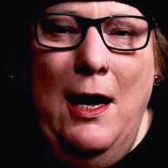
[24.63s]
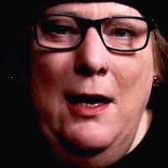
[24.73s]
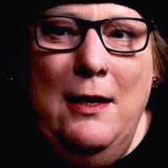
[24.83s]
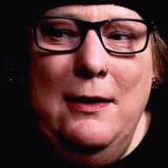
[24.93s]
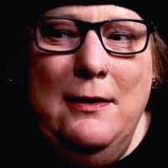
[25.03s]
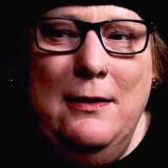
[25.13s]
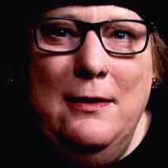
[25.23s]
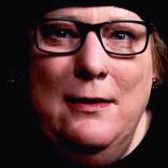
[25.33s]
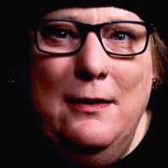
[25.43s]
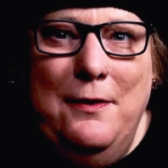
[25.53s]

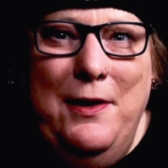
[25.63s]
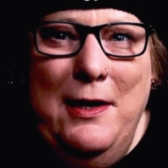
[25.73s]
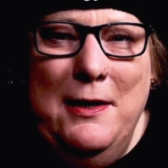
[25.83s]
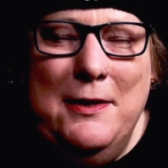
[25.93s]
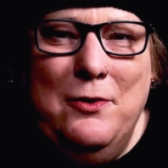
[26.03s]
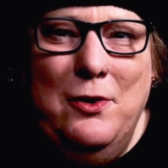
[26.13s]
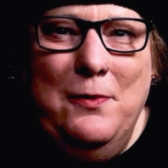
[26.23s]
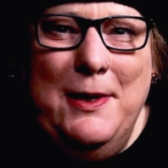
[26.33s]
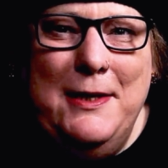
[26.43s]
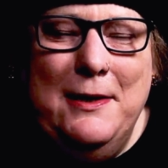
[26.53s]
And there's
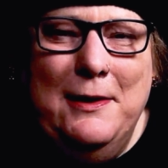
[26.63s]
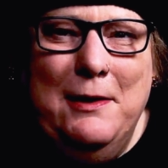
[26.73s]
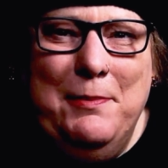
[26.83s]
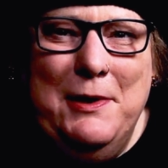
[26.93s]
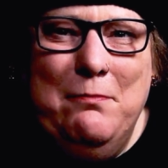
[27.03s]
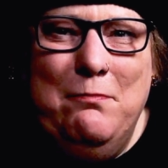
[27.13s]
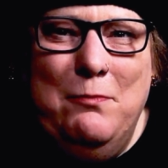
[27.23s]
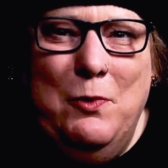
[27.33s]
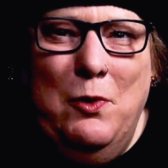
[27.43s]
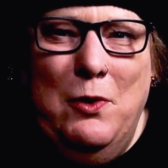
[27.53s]
always a little bit
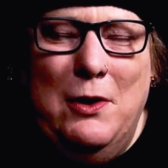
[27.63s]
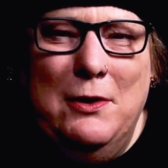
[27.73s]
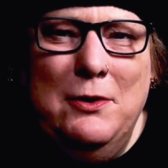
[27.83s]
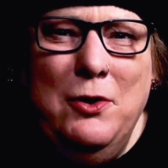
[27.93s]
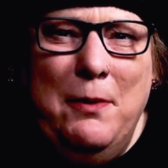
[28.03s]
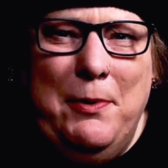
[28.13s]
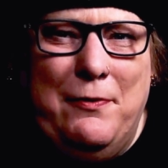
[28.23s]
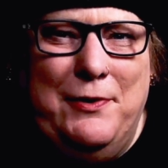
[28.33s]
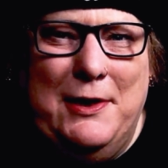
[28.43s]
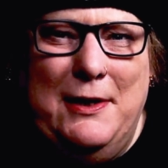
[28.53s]
more on top
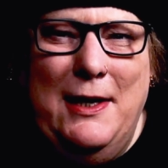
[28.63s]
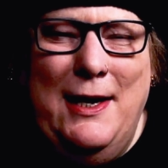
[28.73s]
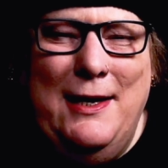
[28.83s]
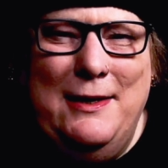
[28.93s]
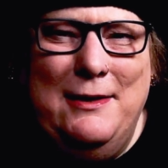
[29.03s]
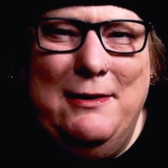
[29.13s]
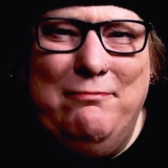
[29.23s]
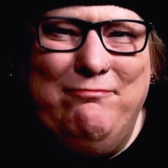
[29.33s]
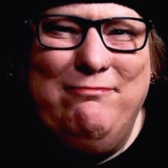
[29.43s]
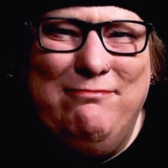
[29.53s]
of it.
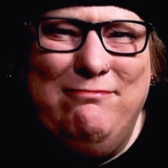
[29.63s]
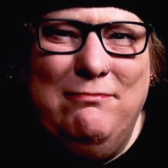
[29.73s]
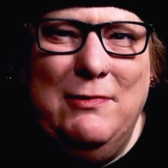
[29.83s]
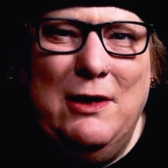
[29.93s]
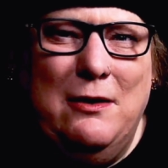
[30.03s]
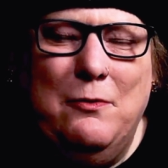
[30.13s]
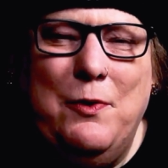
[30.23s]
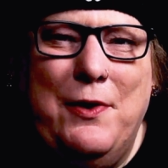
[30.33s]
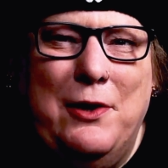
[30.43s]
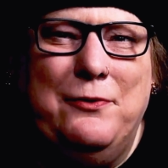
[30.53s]
And
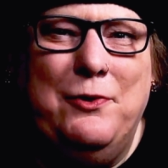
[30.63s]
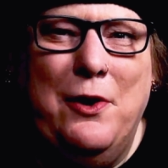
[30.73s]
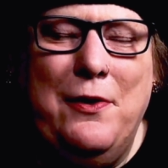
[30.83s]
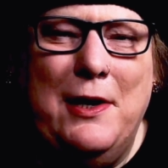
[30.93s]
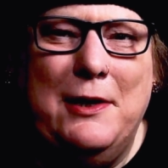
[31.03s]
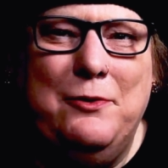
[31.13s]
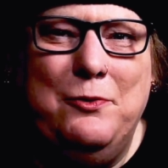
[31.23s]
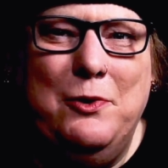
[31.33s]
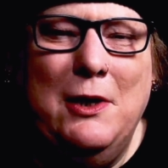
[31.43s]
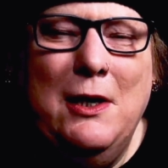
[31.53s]
without further
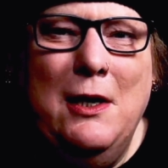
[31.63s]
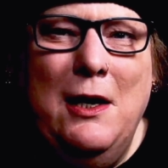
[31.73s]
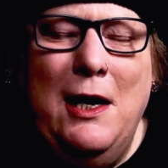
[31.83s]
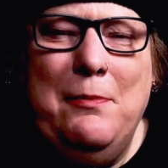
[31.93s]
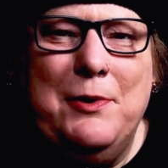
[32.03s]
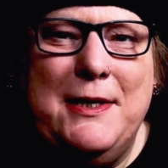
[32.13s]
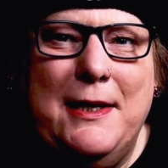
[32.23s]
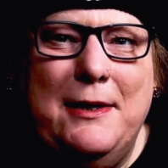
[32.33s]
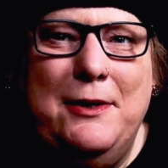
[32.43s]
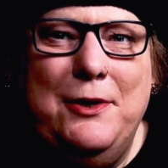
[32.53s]
ado, I'll
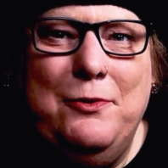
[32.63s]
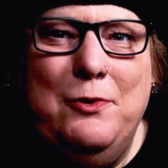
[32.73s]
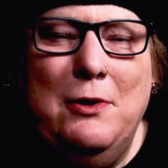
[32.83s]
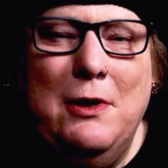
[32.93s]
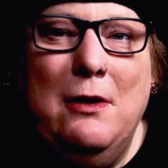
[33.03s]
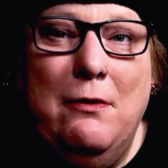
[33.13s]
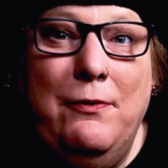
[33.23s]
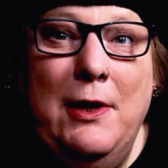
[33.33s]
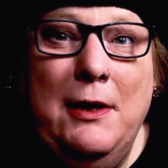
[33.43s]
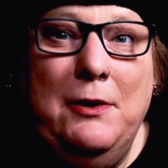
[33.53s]
present you
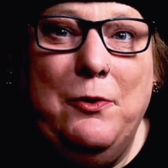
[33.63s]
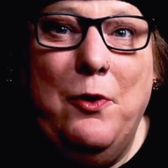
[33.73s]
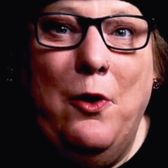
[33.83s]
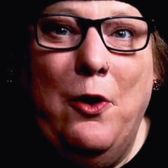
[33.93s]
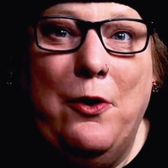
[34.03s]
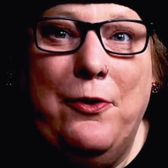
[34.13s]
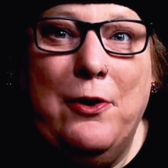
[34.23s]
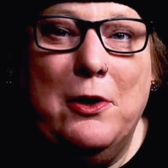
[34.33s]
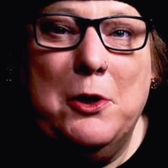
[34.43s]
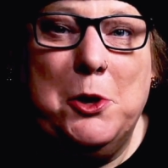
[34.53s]
Flat Earth